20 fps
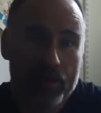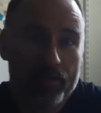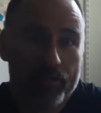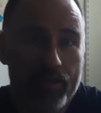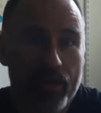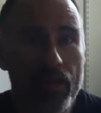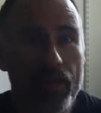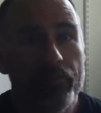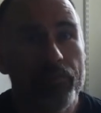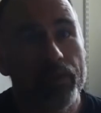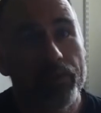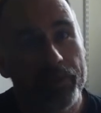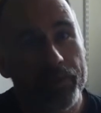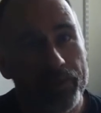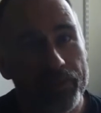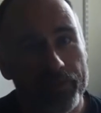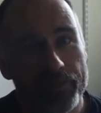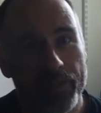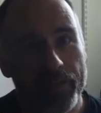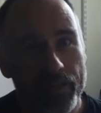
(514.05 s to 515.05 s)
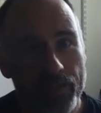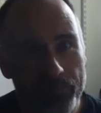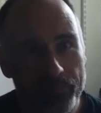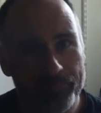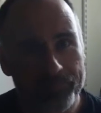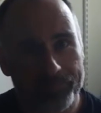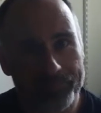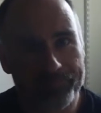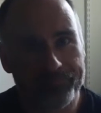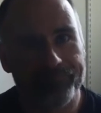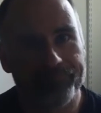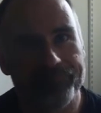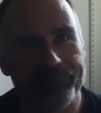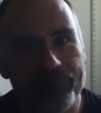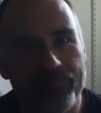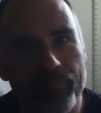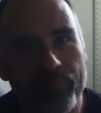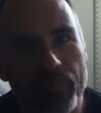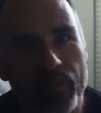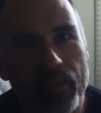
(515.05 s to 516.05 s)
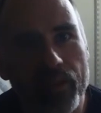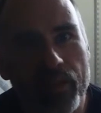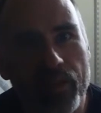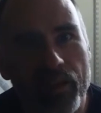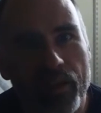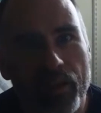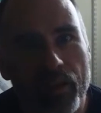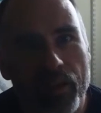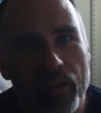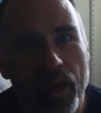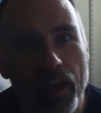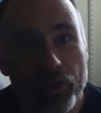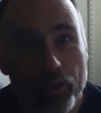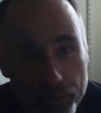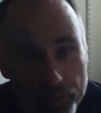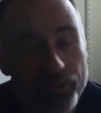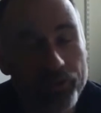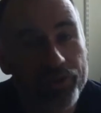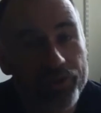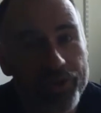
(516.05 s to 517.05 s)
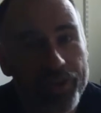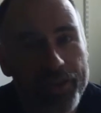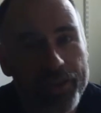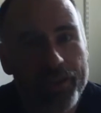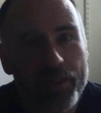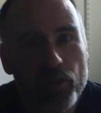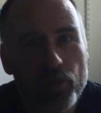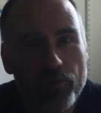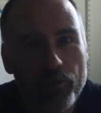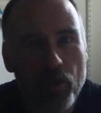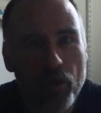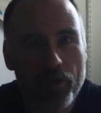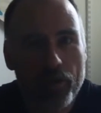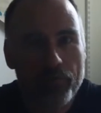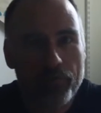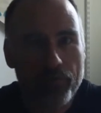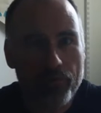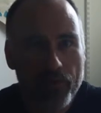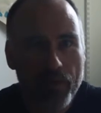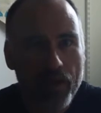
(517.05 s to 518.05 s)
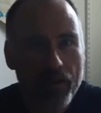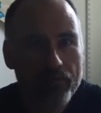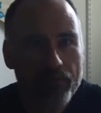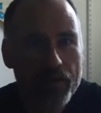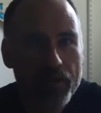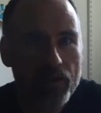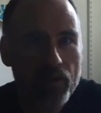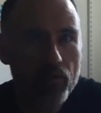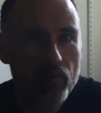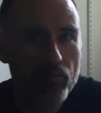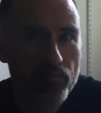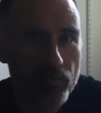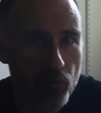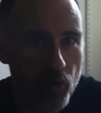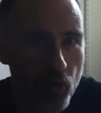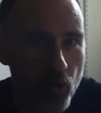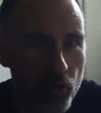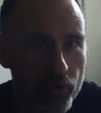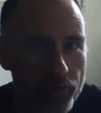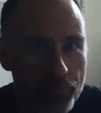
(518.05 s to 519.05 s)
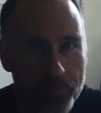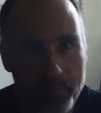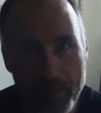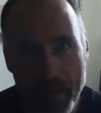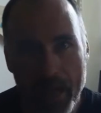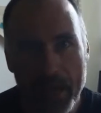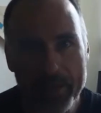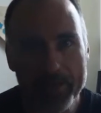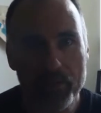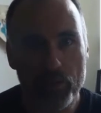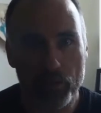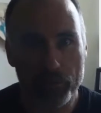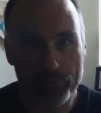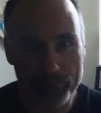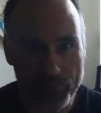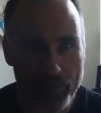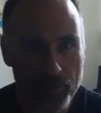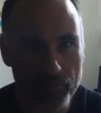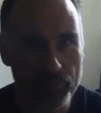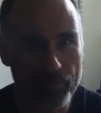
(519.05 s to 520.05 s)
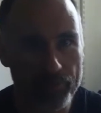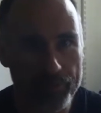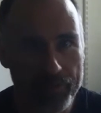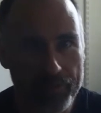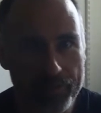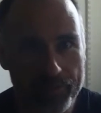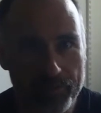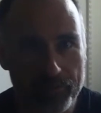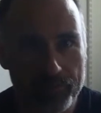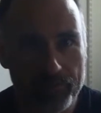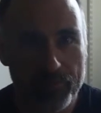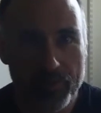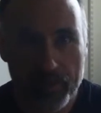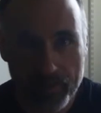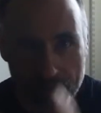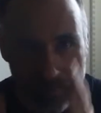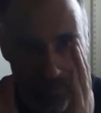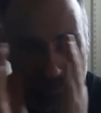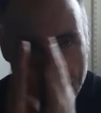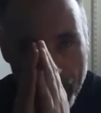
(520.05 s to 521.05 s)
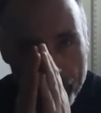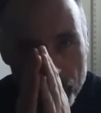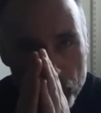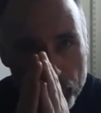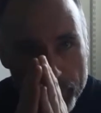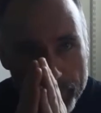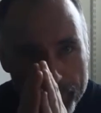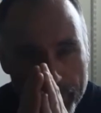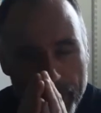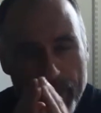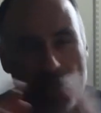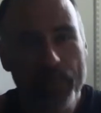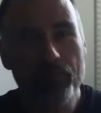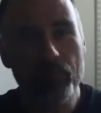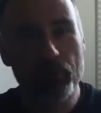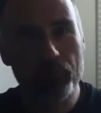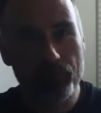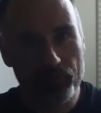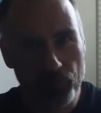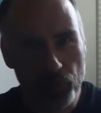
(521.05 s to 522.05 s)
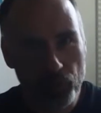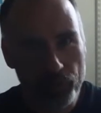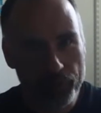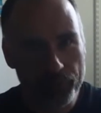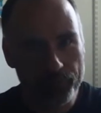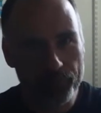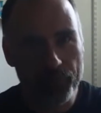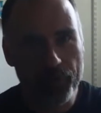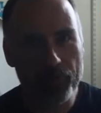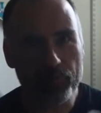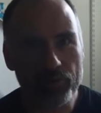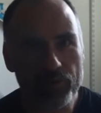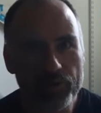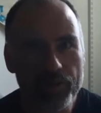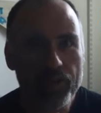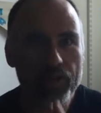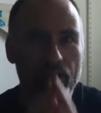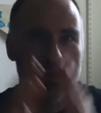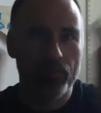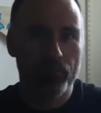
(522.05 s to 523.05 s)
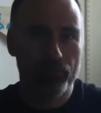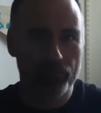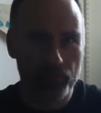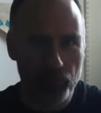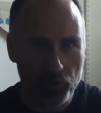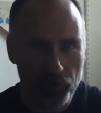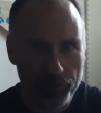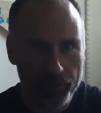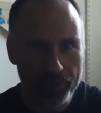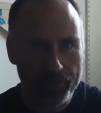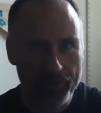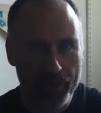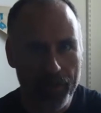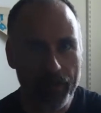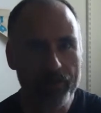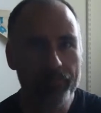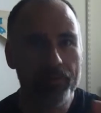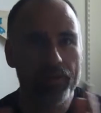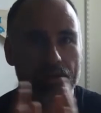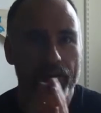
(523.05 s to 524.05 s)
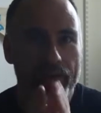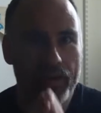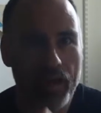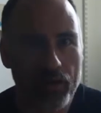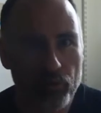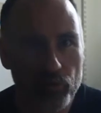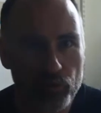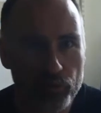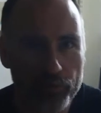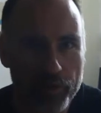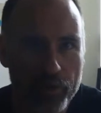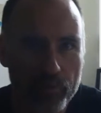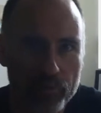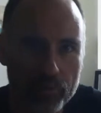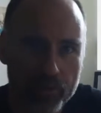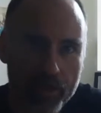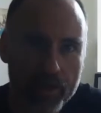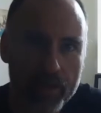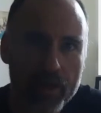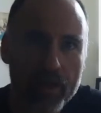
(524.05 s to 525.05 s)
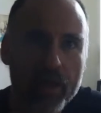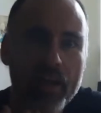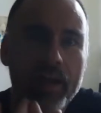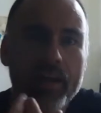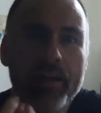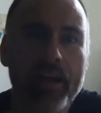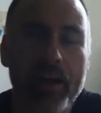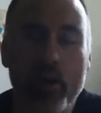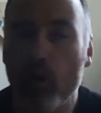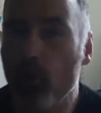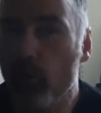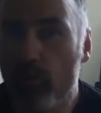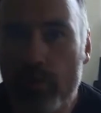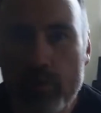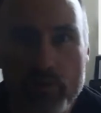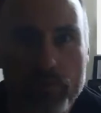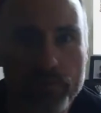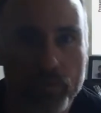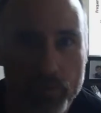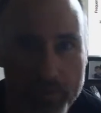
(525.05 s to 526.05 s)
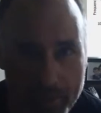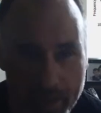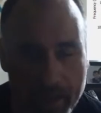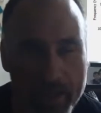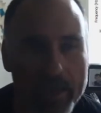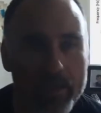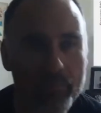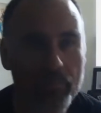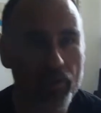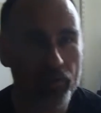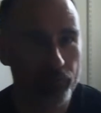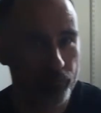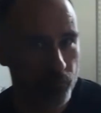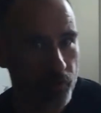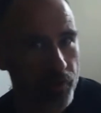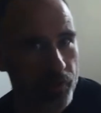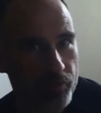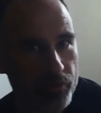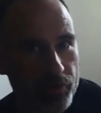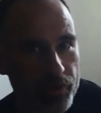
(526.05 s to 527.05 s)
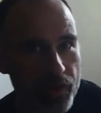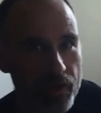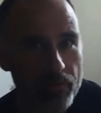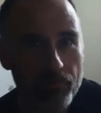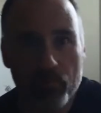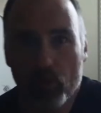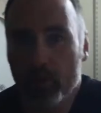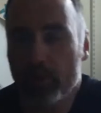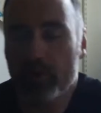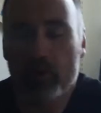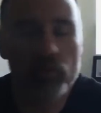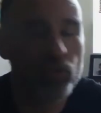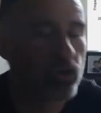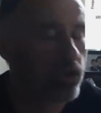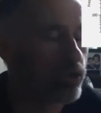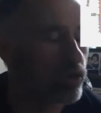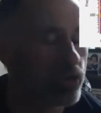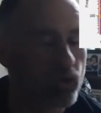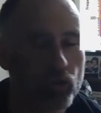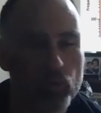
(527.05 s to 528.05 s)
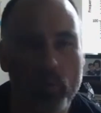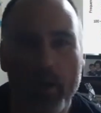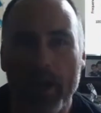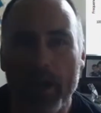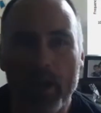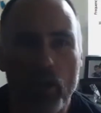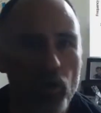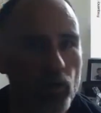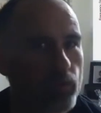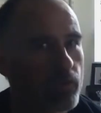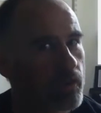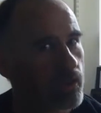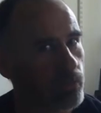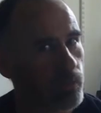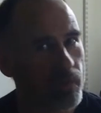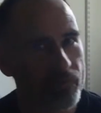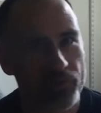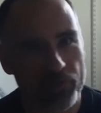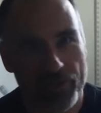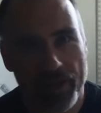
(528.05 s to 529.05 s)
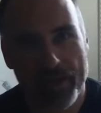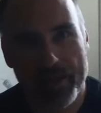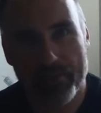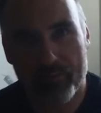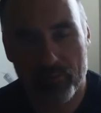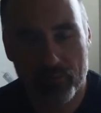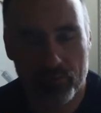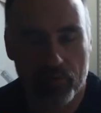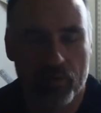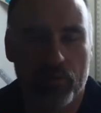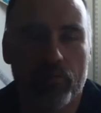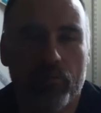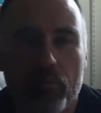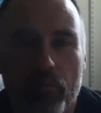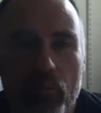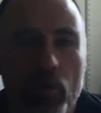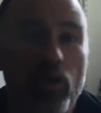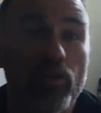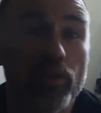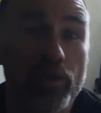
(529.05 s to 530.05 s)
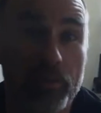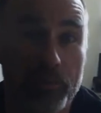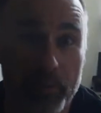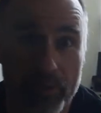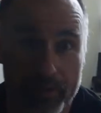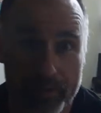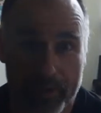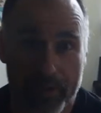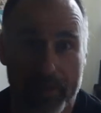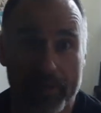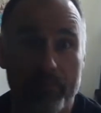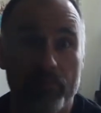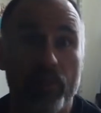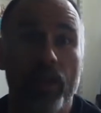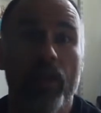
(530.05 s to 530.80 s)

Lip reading: a time limited signal. And you can see that you've got a very broad band of frequencies. Narrow in time, broad in frequency, broad in time, narrow in frequency. That holds for time and frequency, but it just as well holds, as we've seen multiple times,